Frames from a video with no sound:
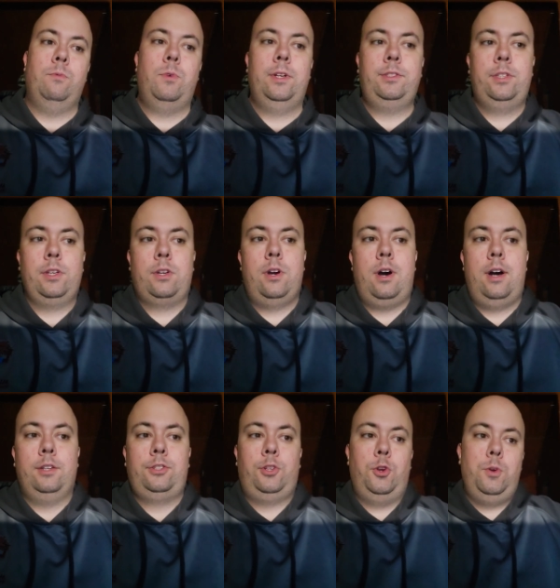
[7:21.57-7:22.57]
What's the
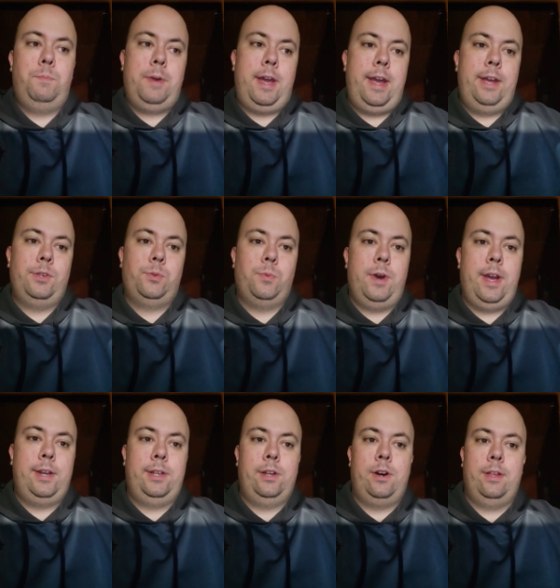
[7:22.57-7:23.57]
cost? Who pays
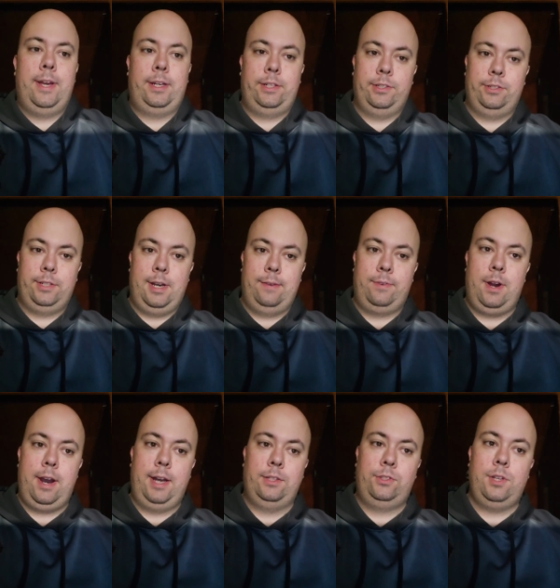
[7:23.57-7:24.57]
when, and all that good stuff. All
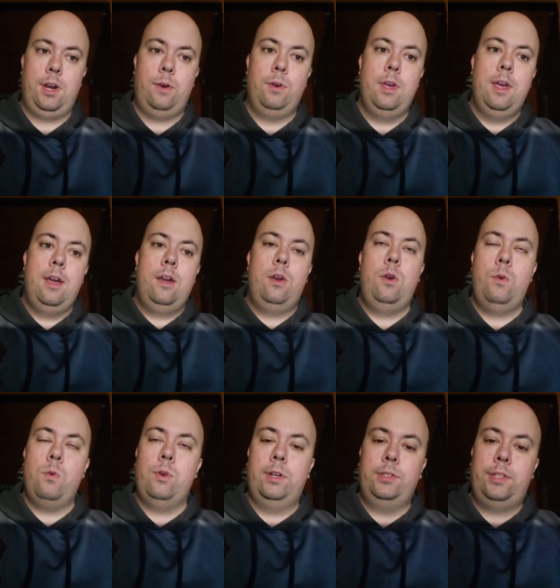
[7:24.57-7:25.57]
right. So who
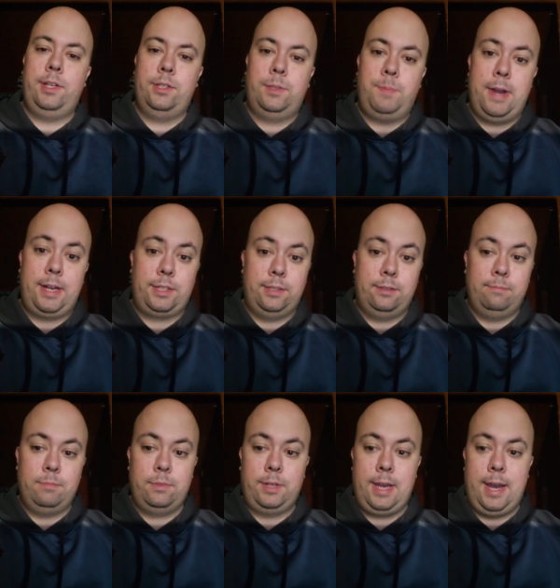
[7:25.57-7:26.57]
orders the inspection?
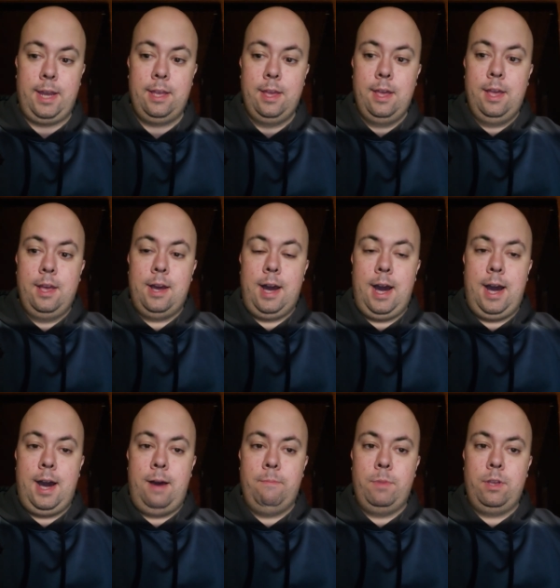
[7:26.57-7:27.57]
Okay.
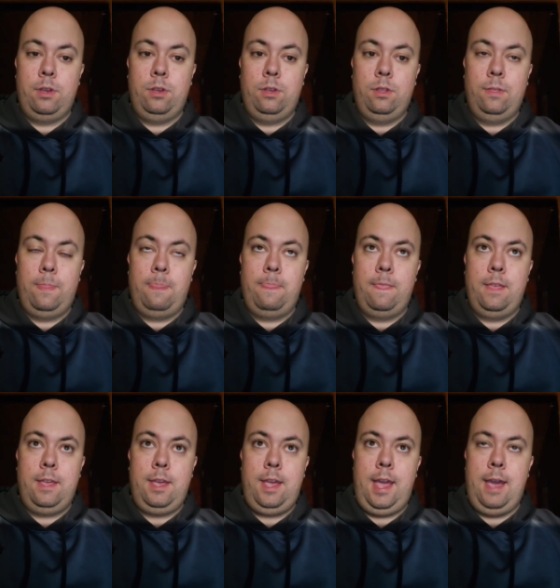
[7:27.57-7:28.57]
Um,
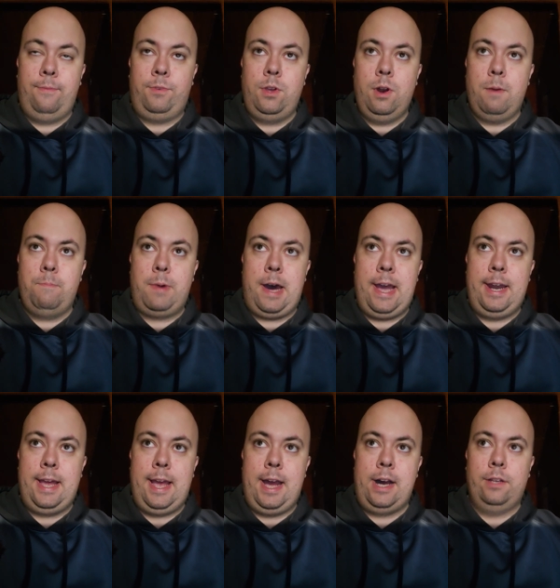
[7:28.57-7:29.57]
if you're buying
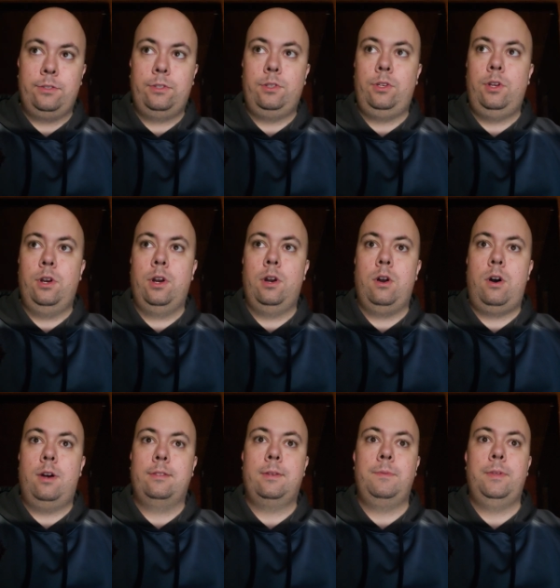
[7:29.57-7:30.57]
a house, you're
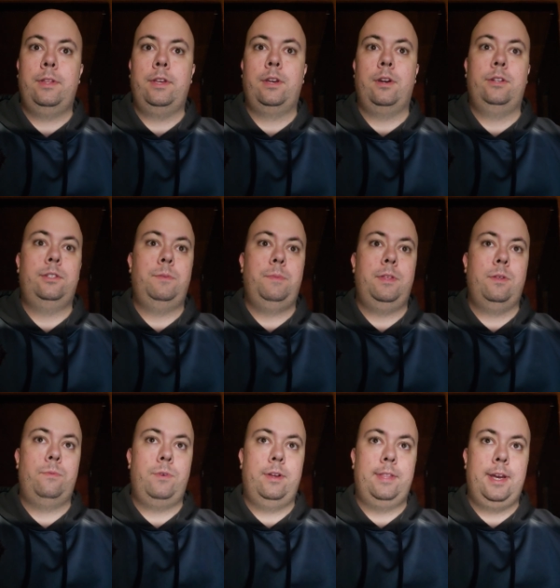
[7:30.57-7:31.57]
ultimately going to be the
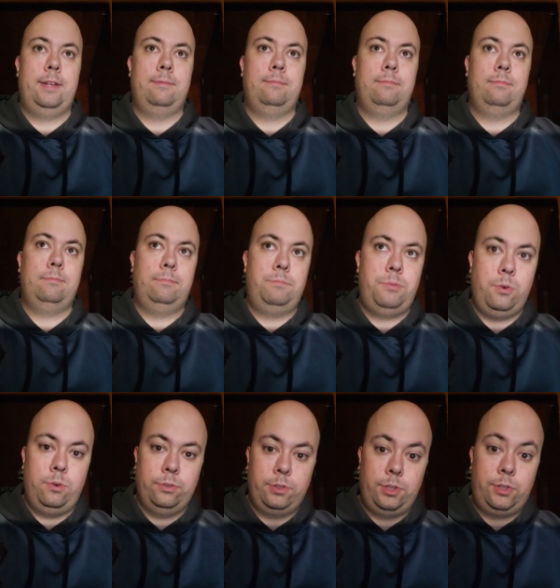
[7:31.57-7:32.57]
one that
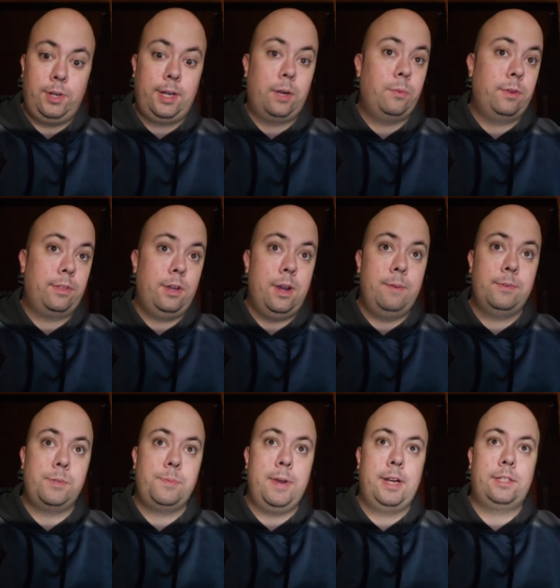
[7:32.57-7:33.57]
pulls the trigger with the home
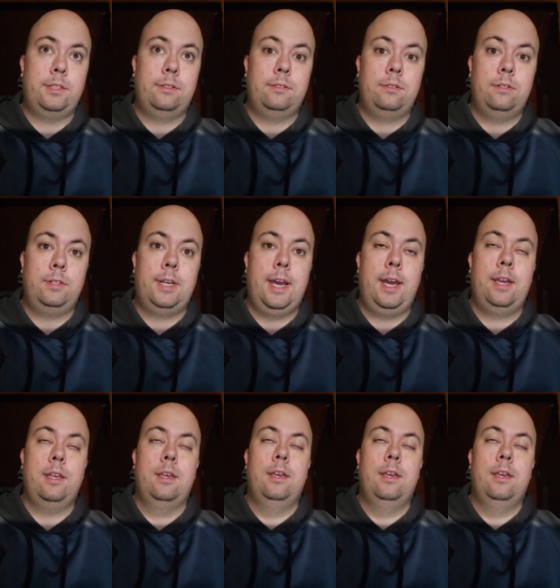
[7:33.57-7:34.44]
inspection. Okay.